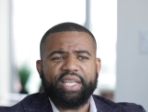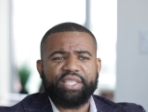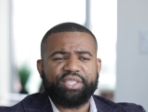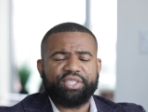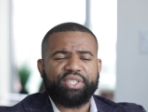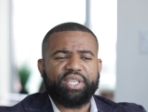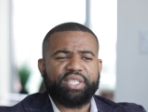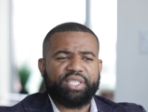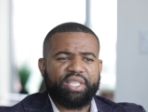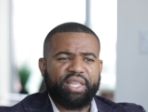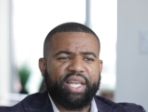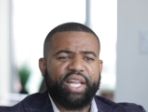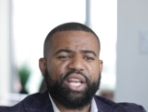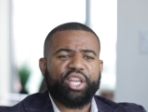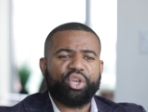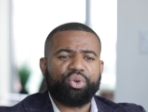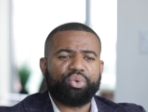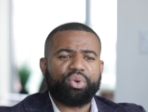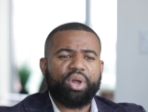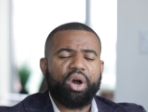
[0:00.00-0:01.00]
It's just
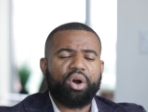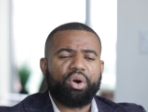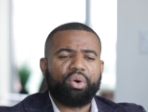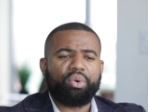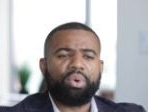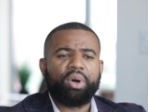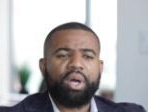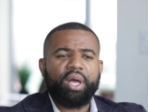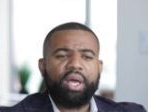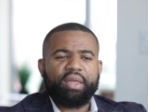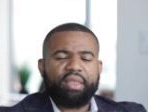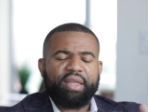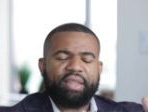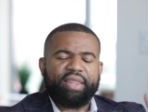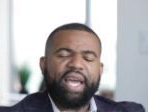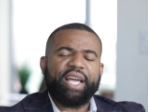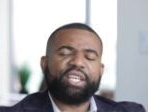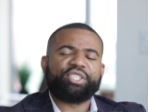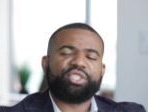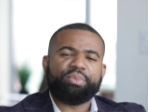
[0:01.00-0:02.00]
letting you know that
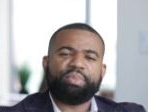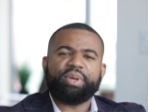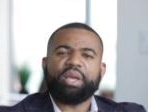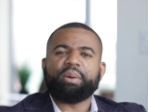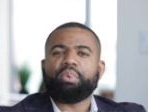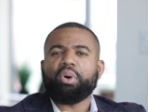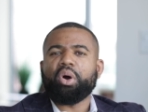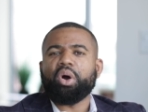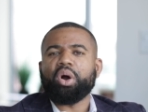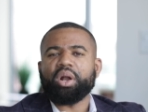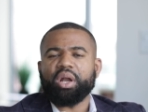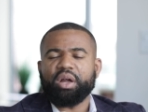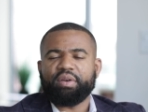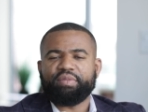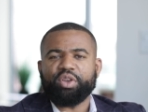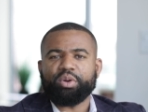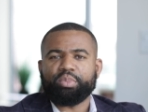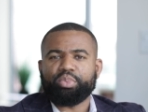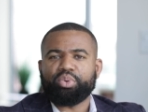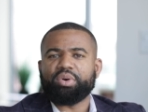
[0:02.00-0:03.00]
that should be a part
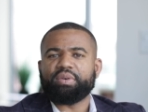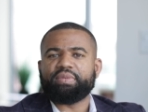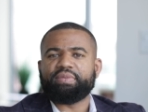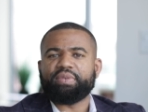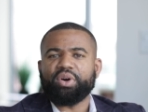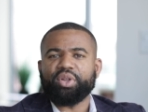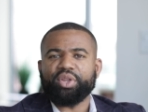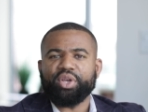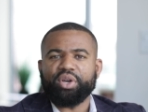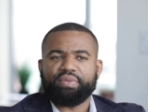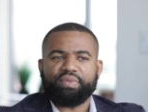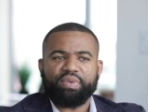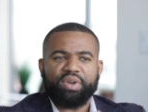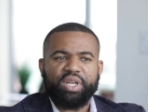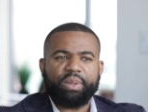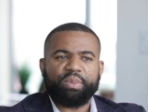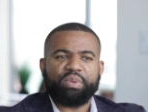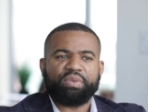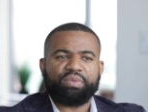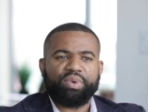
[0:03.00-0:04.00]
of your portfolio for a
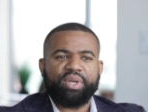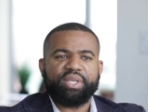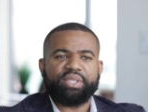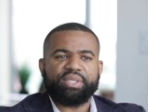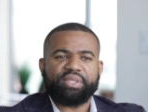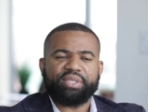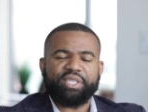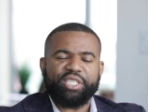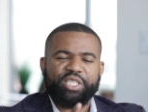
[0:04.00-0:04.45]
number of reasons,